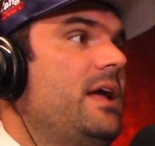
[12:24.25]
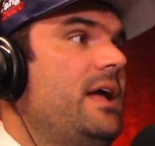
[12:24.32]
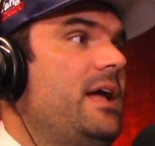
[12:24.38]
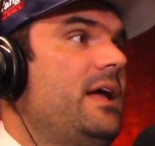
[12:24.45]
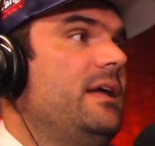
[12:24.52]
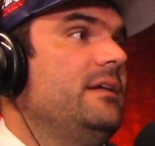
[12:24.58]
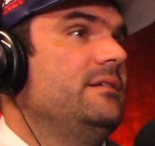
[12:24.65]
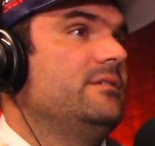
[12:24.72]

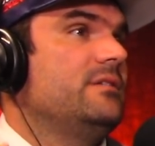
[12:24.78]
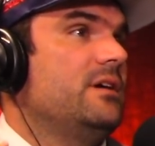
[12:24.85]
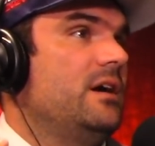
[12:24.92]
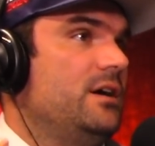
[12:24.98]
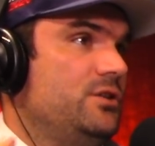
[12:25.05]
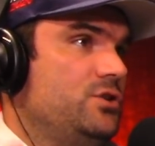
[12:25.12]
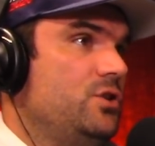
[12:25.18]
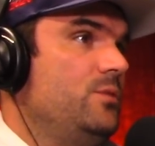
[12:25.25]
and
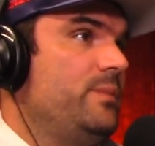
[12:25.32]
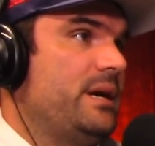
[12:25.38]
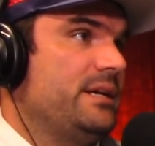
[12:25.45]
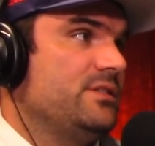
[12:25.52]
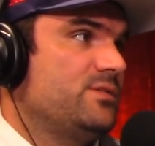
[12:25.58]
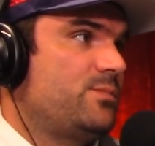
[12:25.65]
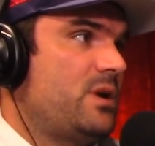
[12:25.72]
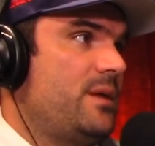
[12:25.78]
uh, Joe
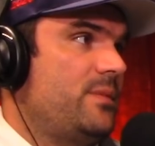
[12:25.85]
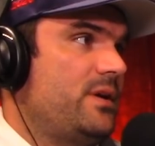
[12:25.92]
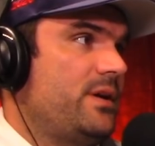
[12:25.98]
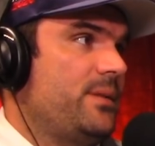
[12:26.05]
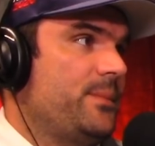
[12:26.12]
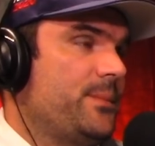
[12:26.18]
Biden's primary.